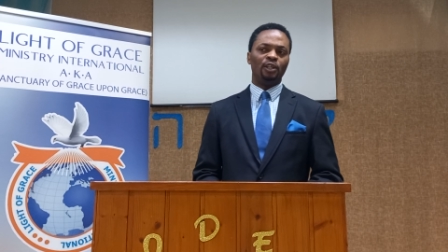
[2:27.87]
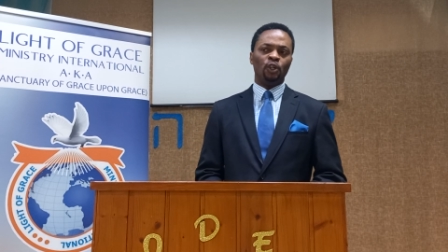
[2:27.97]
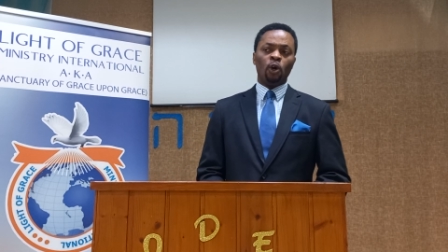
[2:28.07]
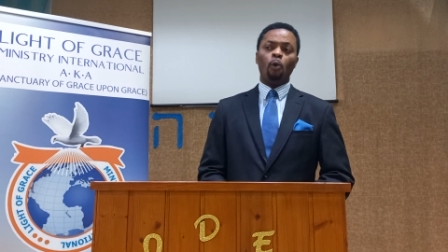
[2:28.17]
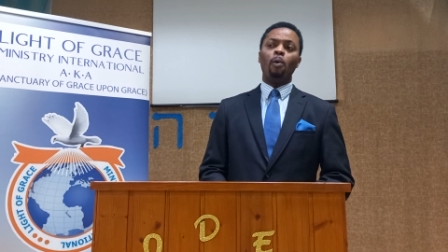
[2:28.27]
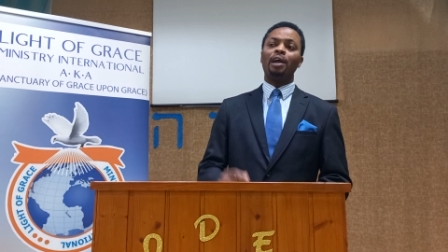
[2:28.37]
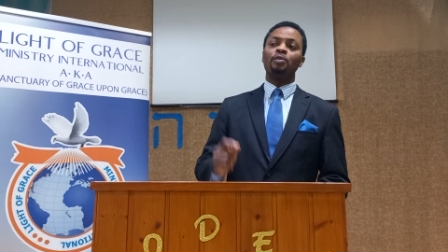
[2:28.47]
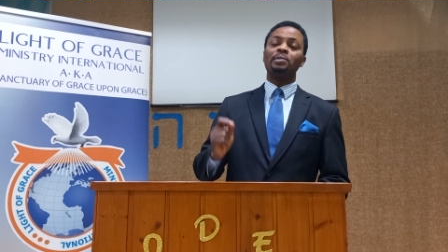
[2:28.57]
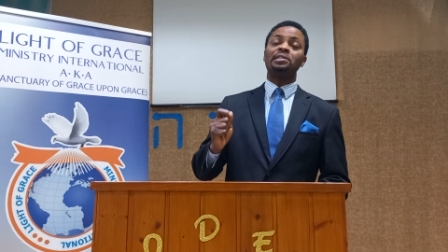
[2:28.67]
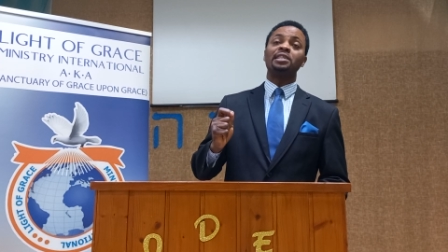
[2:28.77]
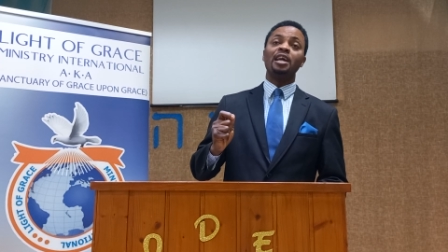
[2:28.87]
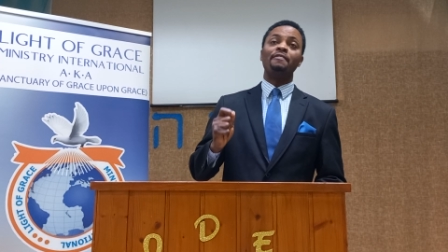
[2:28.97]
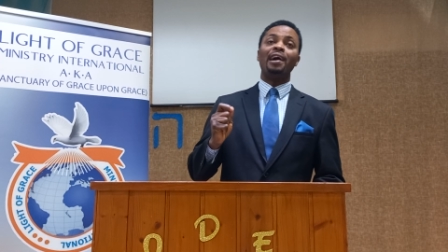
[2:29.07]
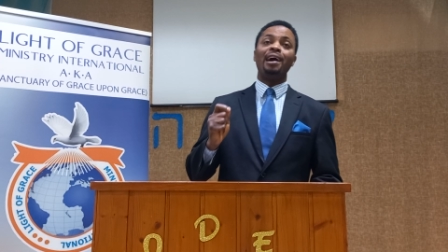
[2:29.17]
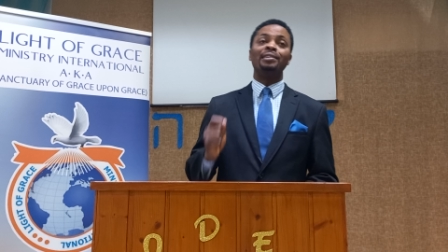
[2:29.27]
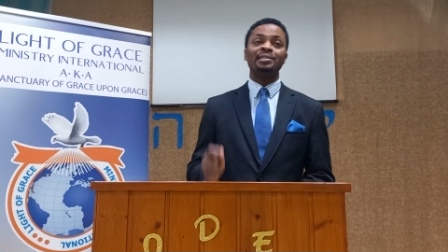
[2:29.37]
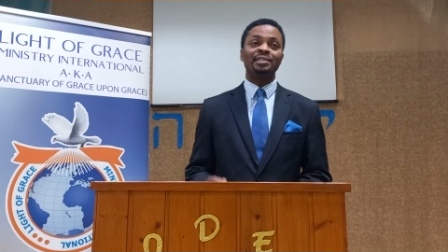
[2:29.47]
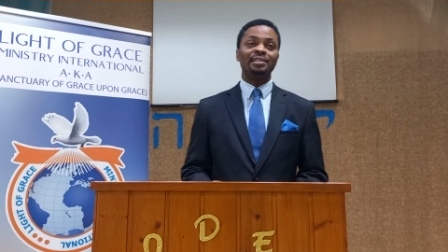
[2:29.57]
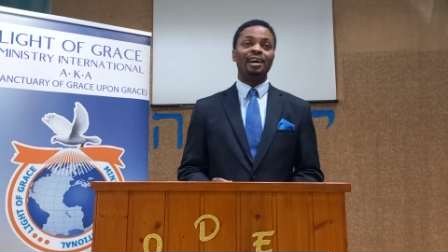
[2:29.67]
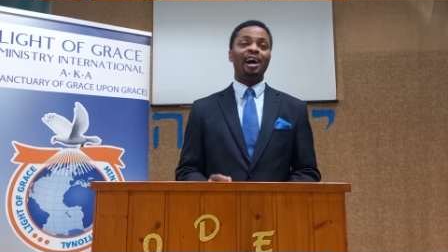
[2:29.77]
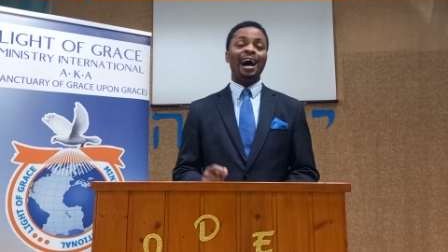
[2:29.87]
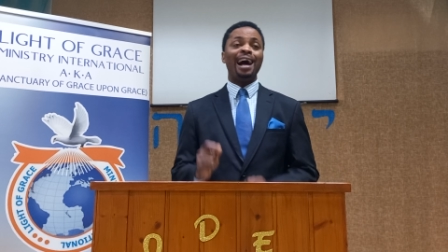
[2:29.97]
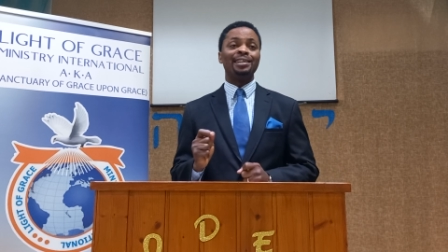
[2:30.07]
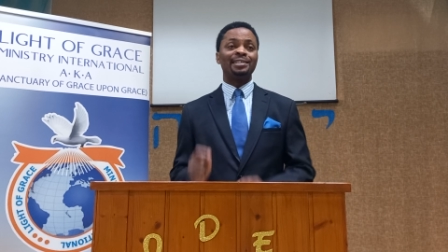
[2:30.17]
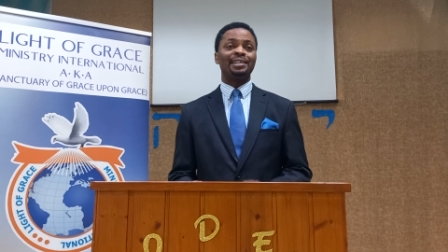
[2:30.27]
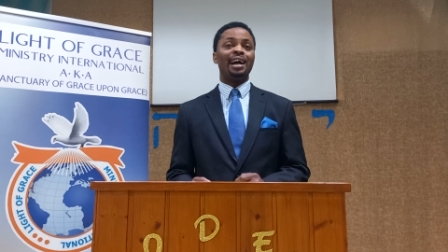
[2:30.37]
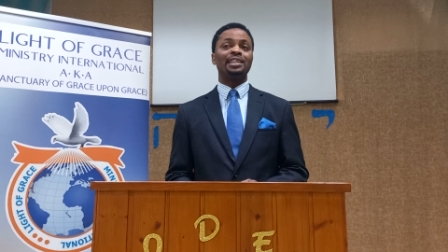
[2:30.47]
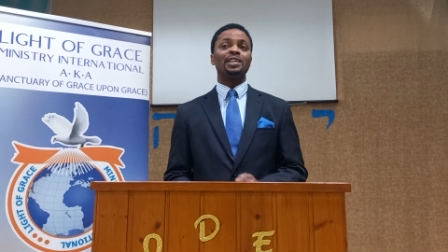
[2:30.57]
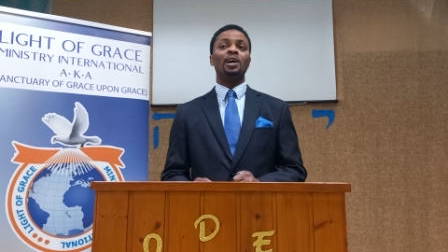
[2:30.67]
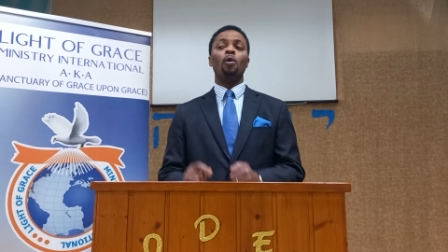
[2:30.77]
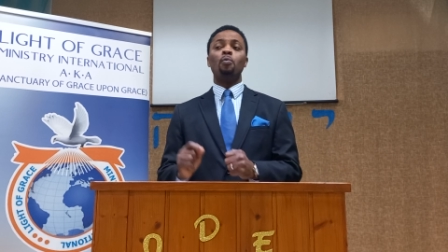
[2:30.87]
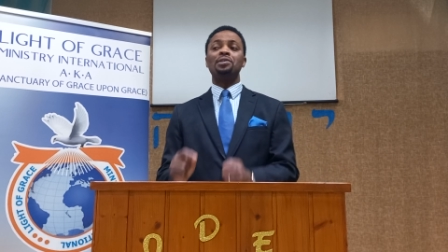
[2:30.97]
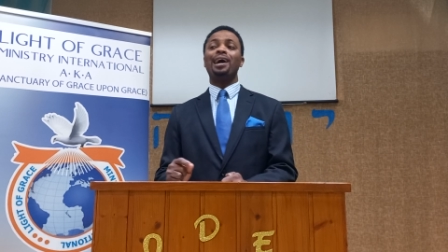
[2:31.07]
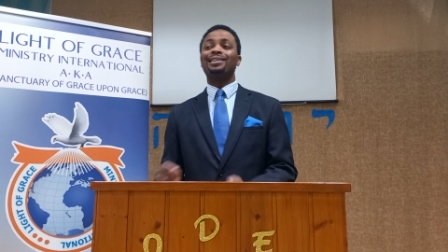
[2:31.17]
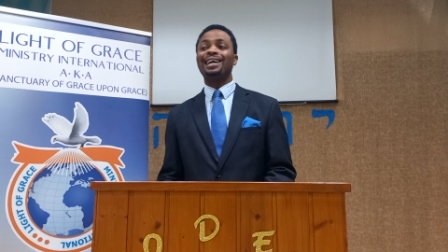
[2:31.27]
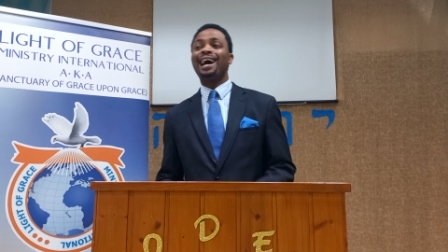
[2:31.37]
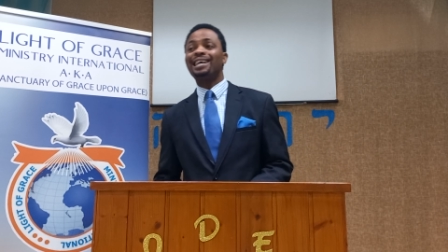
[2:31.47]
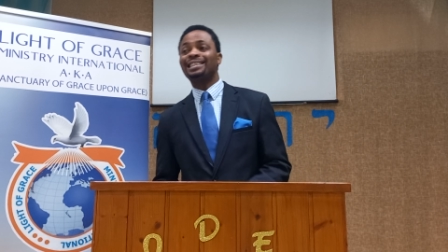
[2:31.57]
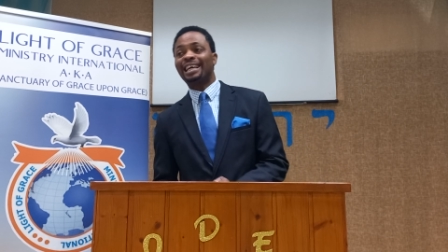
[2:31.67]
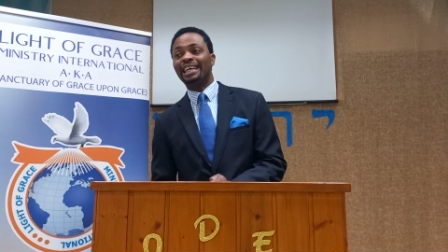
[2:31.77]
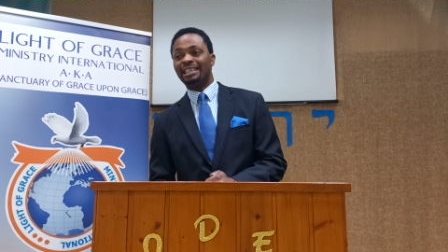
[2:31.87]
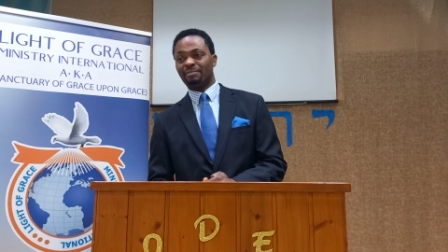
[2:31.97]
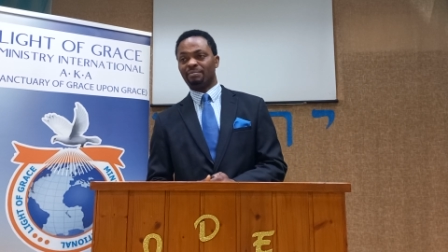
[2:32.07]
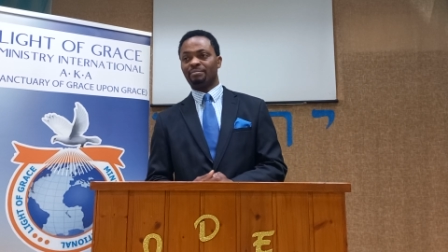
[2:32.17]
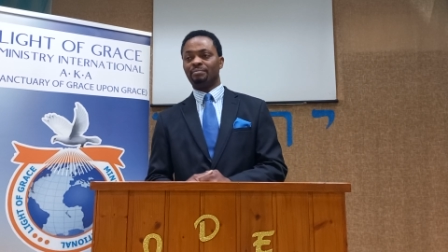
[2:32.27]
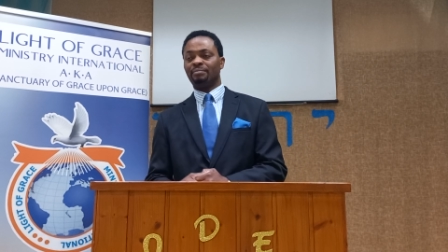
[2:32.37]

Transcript: No one receives ans answers without asking.